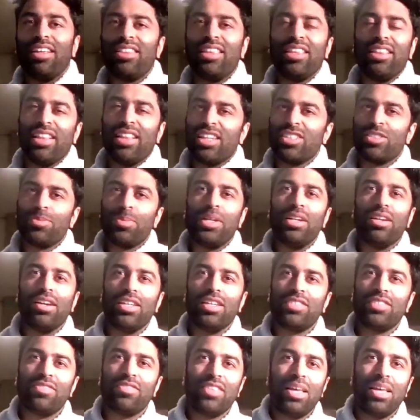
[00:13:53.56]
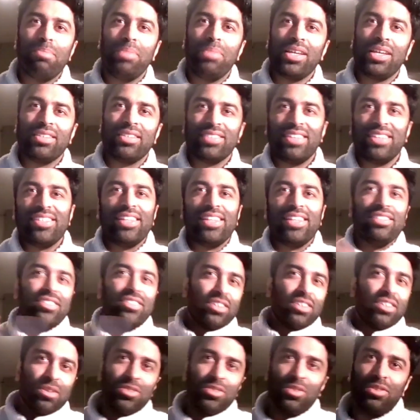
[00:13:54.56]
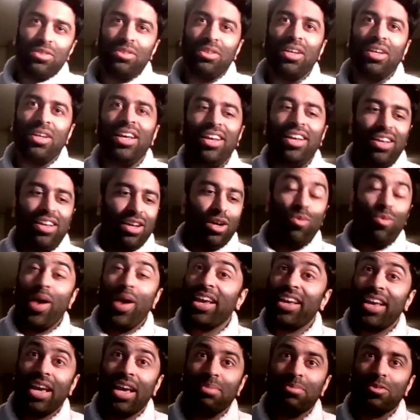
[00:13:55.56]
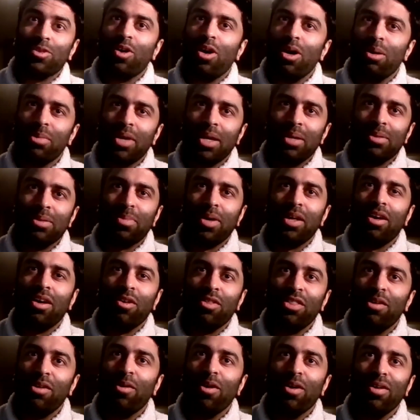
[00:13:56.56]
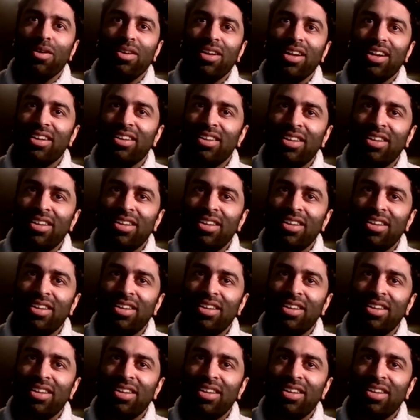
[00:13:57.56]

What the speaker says: and I think that's been nice for them because they tend to go to away games or home games on their own,